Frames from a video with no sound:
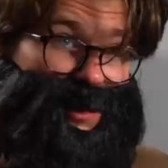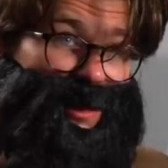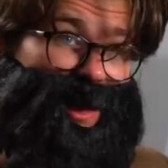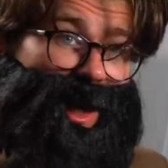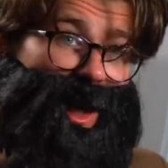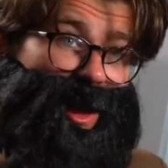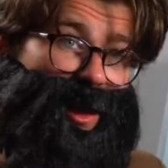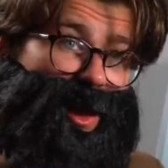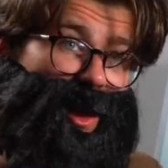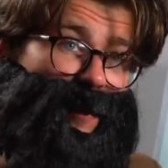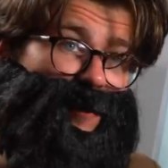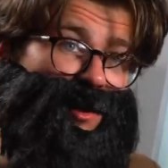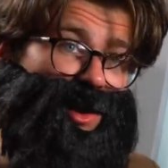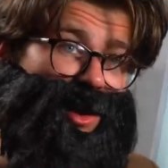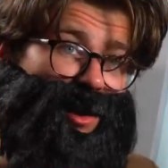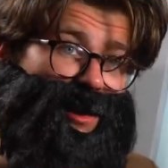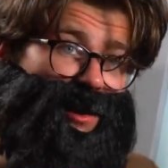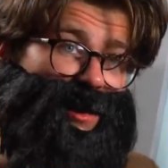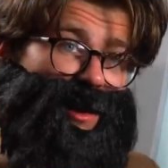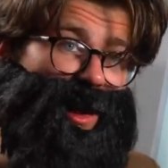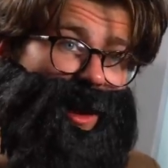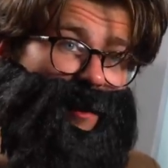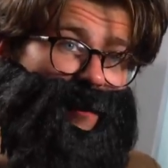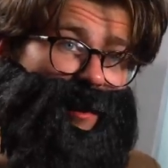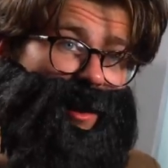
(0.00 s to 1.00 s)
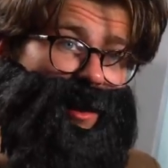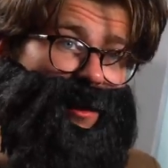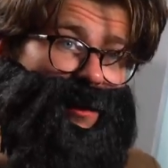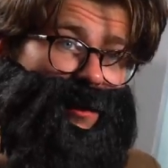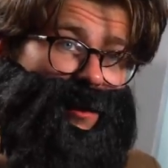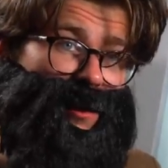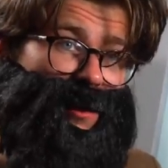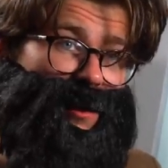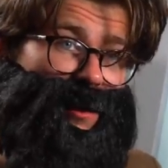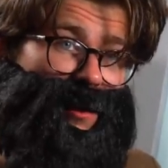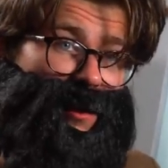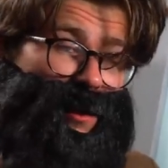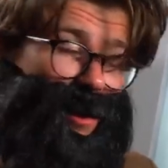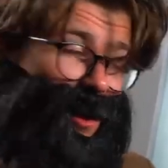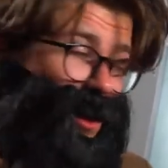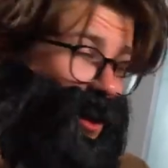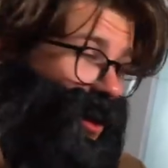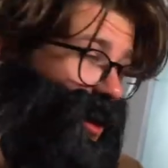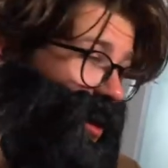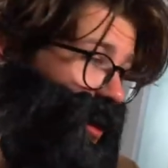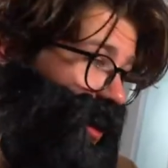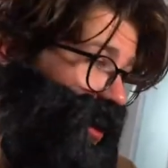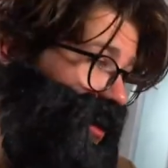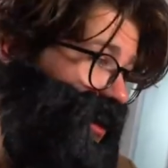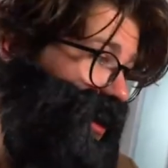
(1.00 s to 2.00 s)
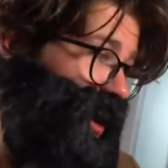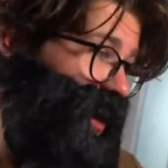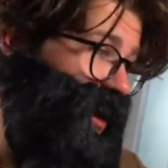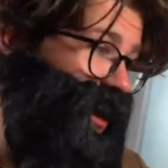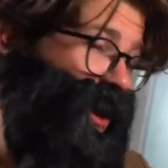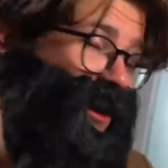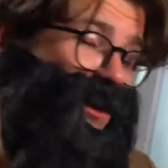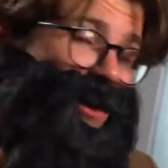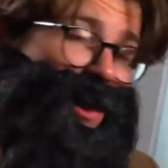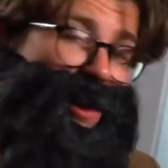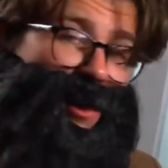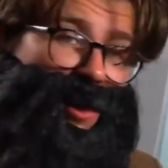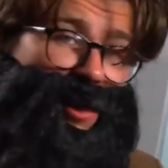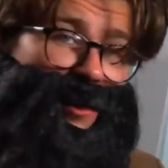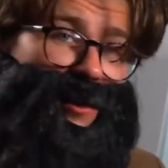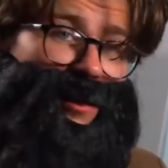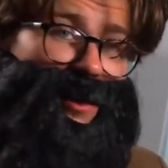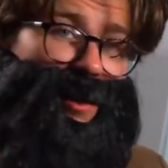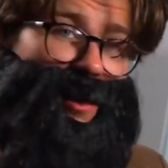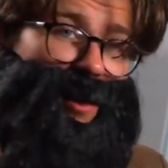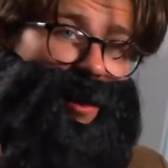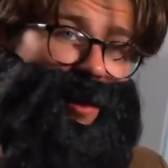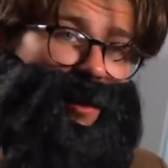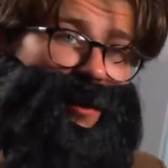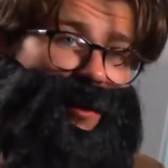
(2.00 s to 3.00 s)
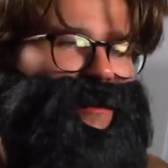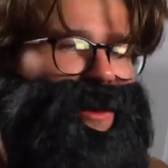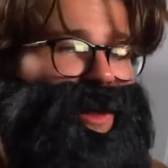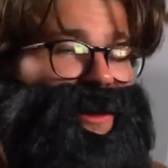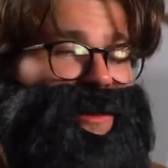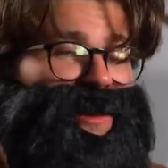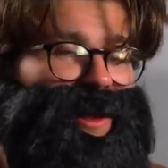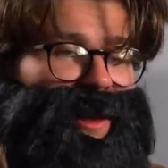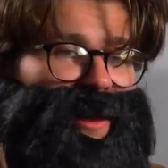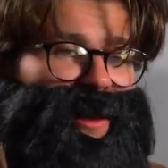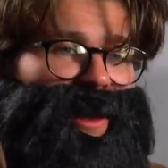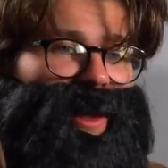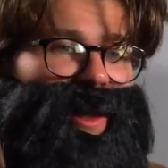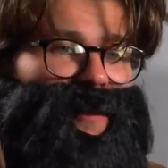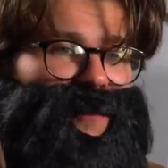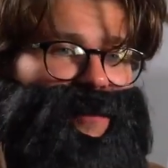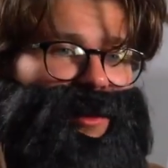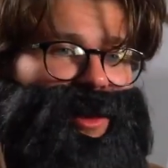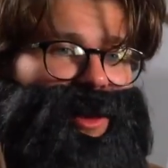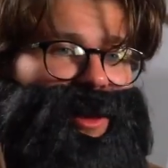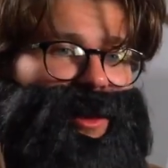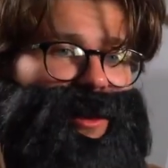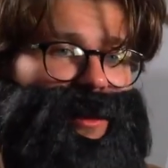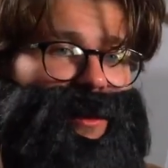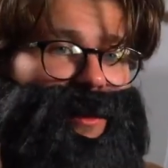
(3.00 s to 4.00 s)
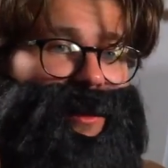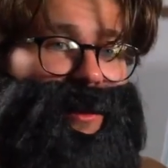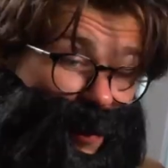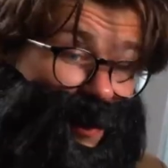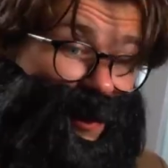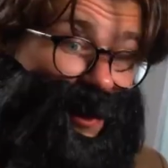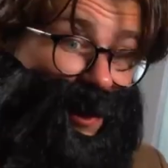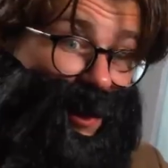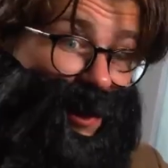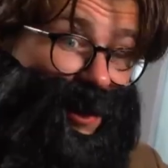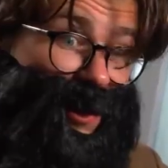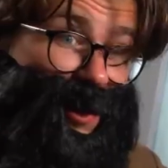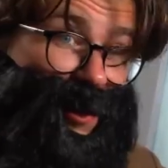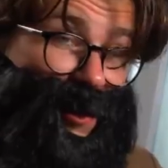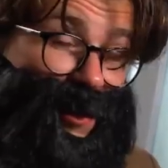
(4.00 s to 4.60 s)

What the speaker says: say adoption is coming. They said that 10 years ago. They say that every year, but this